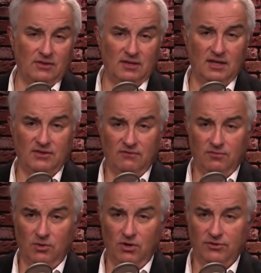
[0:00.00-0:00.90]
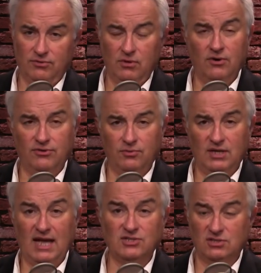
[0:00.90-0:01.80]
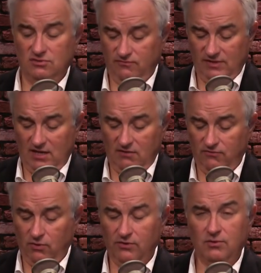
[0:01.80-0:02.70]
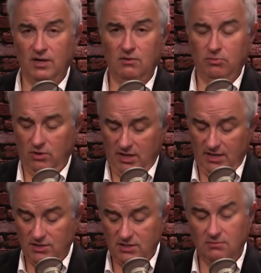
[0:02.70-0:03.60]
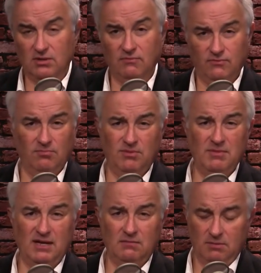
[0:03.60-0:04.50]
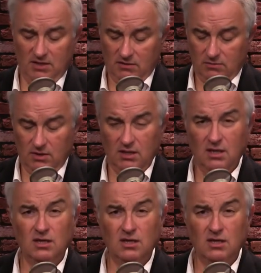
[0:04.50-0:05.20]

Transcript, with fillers: than nothing from all th all three. Actually, there's now a fourth credit reporting agency, but uh, the main, the big three.